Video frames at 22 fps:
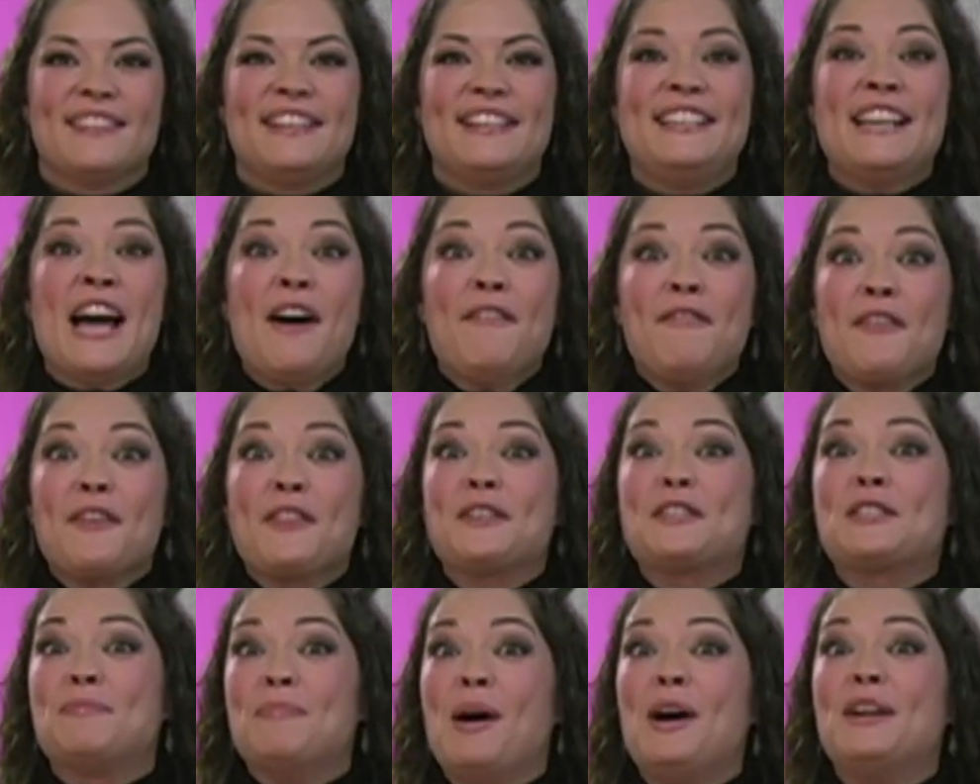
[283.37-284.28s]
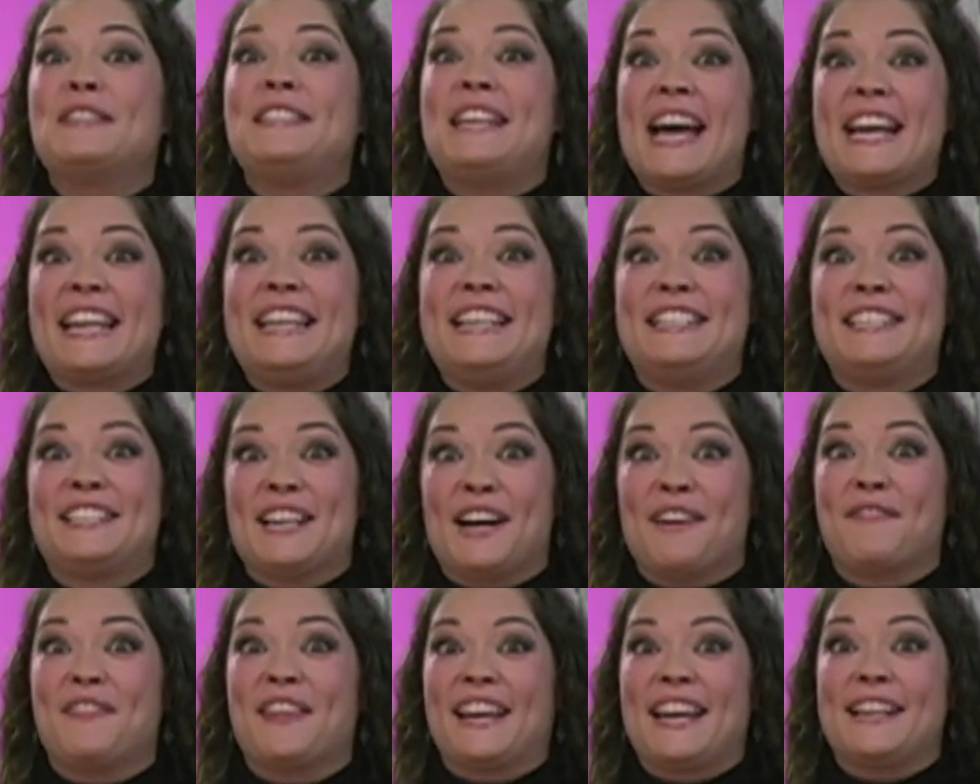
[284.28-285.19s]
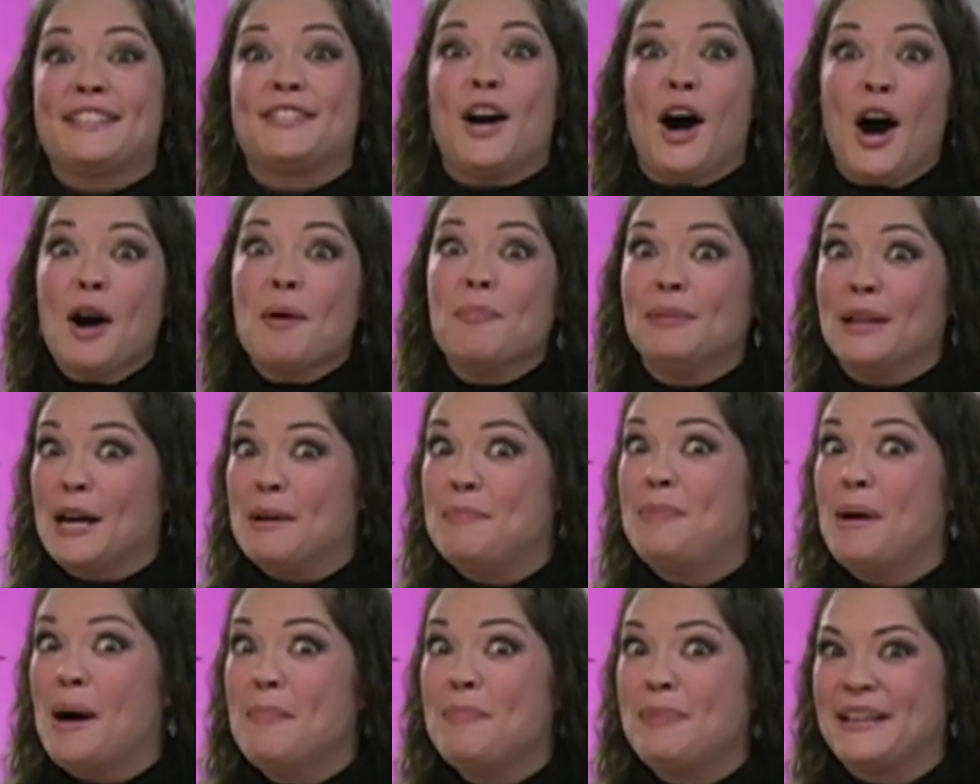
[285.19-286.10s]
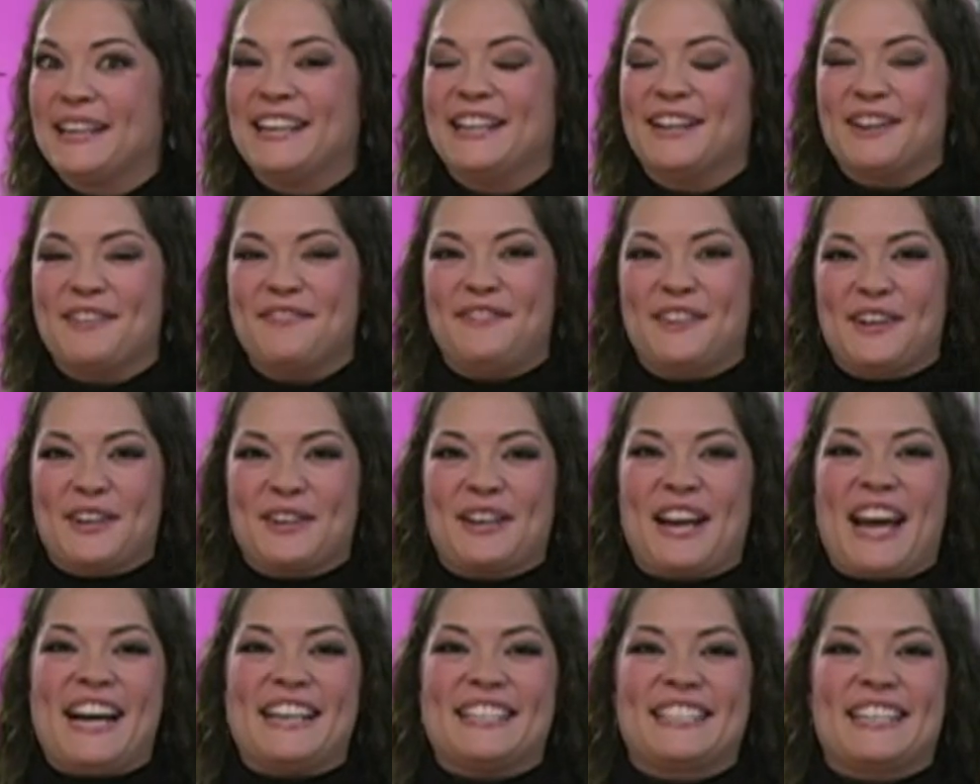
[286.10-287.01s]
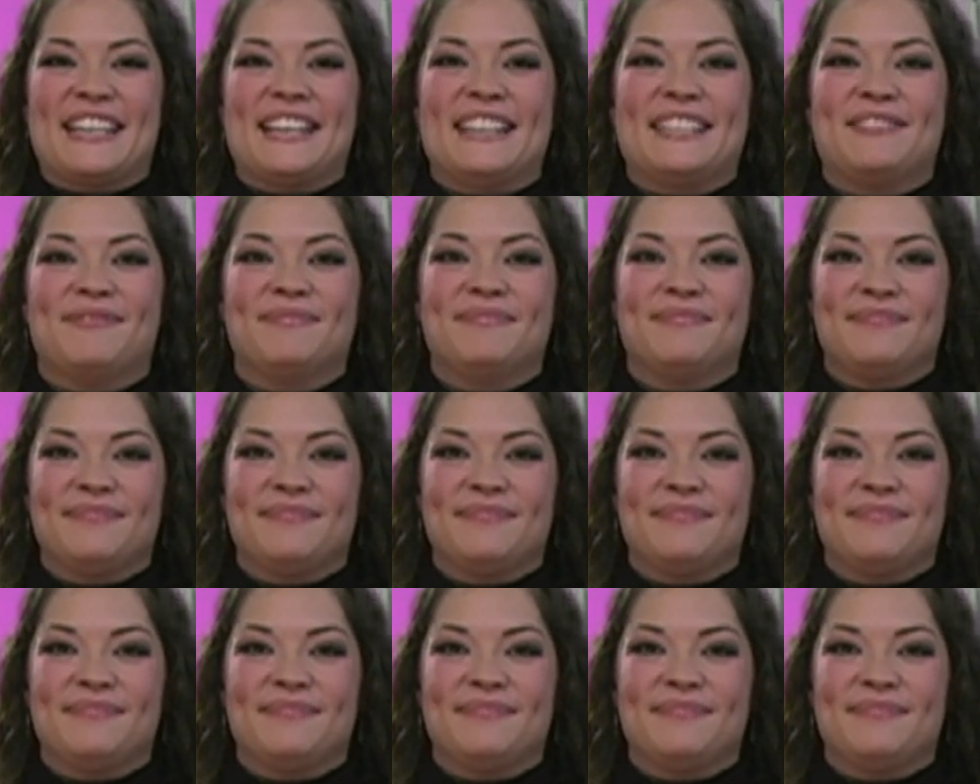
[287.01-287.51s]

Now for the small techie stuff that gets our blood pumping here at Photo Casket.